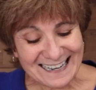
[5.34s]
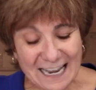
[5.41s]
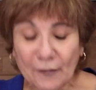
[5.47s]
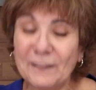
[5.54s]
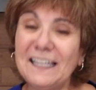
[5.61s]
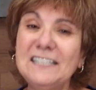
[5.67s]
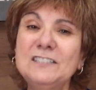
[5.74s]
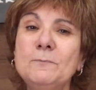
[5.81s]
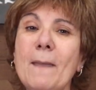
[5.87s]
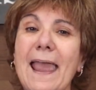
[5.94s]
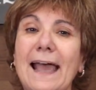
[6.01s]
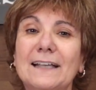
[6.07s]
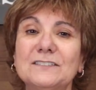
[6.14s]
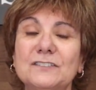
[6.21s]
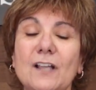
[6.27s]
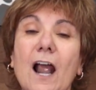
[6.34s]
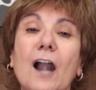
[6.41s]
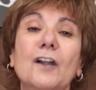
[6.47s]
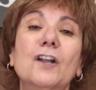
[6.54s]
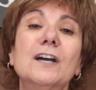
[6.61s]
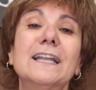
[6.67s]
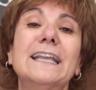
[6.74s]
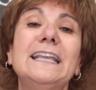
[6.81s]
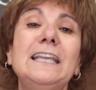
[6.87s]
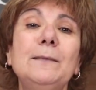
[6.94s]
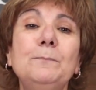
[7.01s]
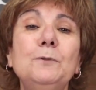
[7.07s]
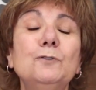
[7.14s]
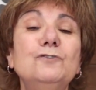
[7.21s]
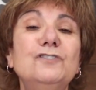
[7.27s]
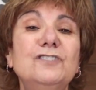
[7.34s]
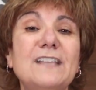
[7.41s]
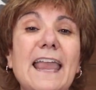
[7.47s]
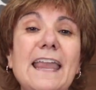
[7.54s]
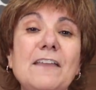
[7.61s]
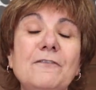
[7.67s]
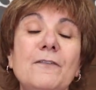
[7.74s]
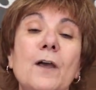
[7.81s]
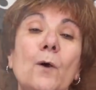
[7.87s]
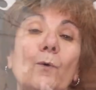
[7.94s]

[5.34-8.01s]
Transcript: Now, these masks are going to keep you safe